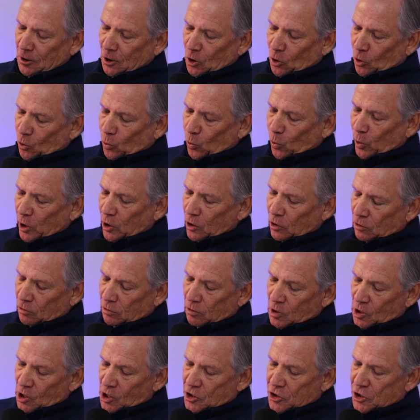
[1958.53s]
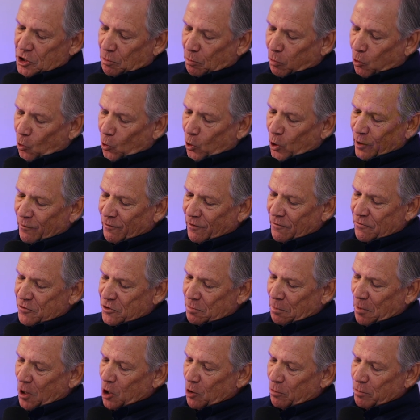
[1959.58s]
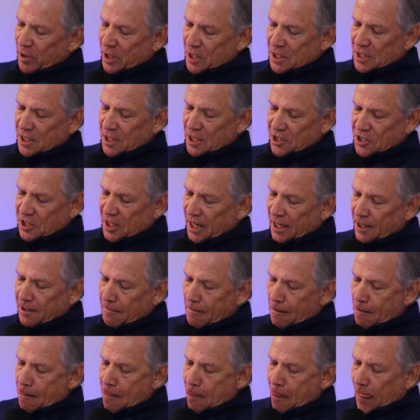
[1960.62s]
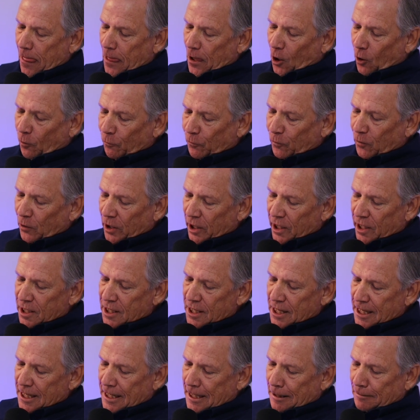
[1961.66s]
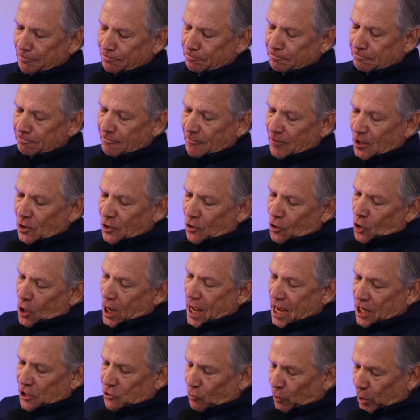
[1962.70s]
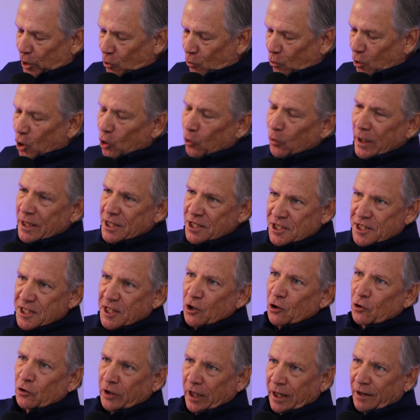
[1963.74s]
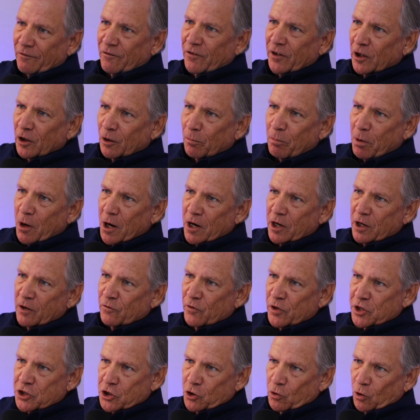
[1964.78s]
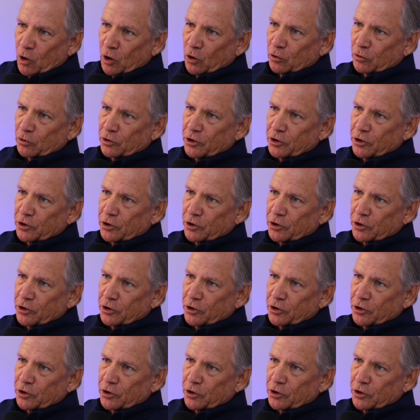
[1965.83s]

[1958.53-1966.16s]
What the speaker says: real supportive of small business, and hopefully as we grow, they still can feel a part of this growth.